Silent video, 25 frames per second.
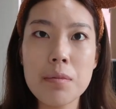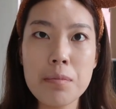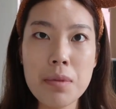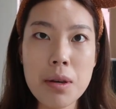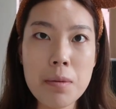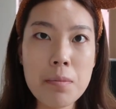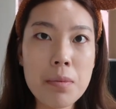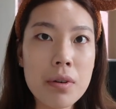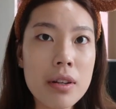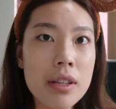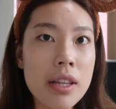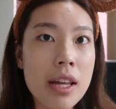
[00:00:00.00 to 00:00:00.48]

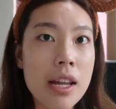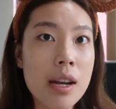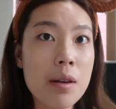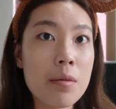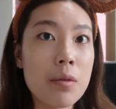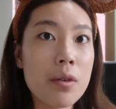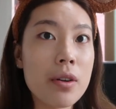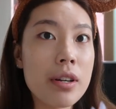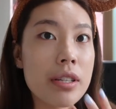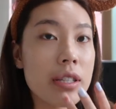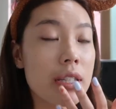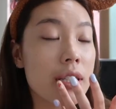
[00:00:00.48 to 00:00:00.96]
people that
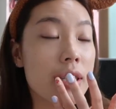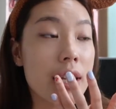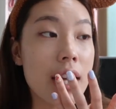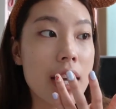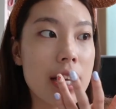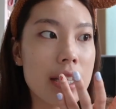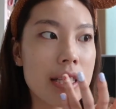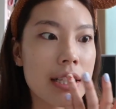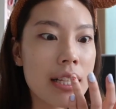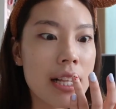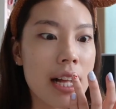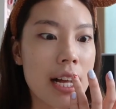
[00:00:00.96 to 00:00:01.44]
I'm going to
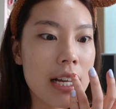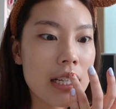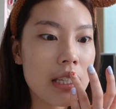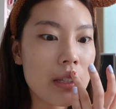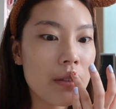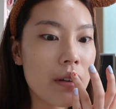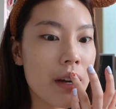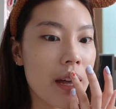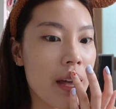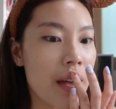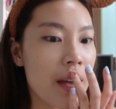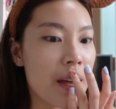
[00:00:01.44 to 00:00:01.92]
dance
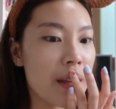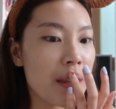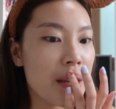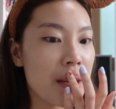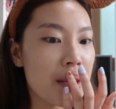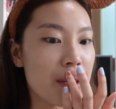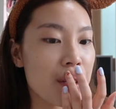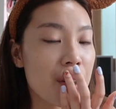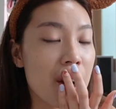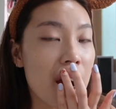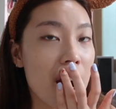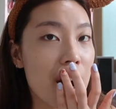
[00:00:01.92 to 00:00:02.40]
class with
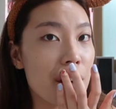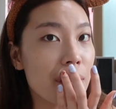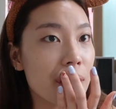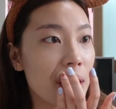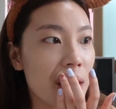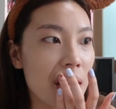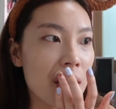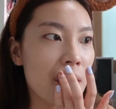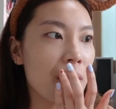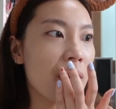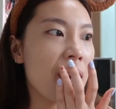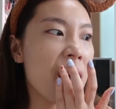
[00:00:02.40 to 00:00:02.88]
and
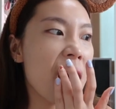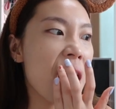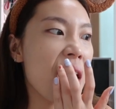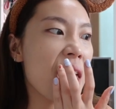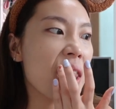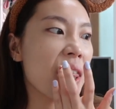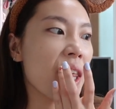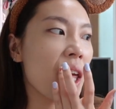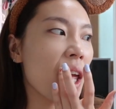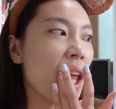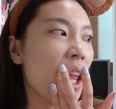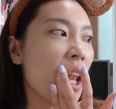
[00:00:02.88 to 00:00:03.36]
traveling
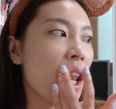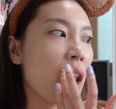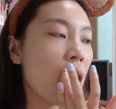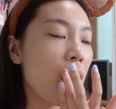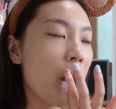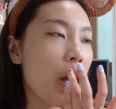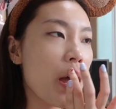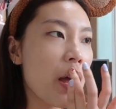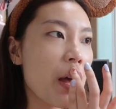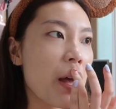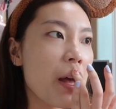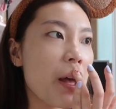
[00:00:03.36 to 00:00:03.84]
with, and
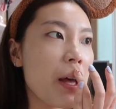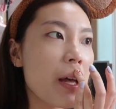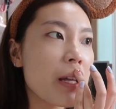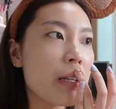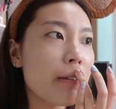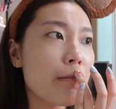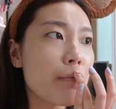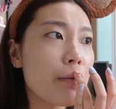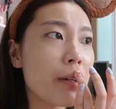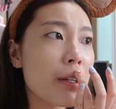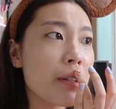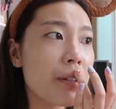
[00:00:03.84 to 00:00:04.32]

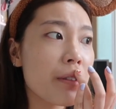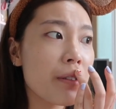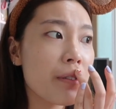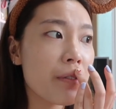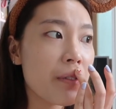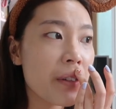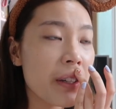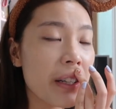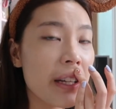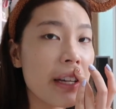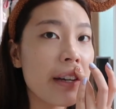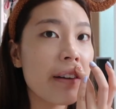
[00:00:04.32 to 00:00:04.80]
it's been
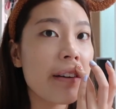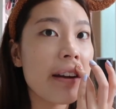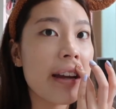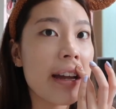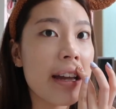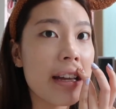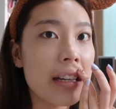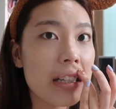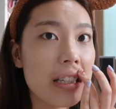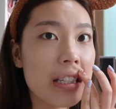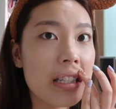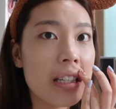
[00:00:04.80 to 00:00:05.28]
really
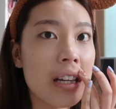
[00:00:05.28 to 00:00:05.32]
great.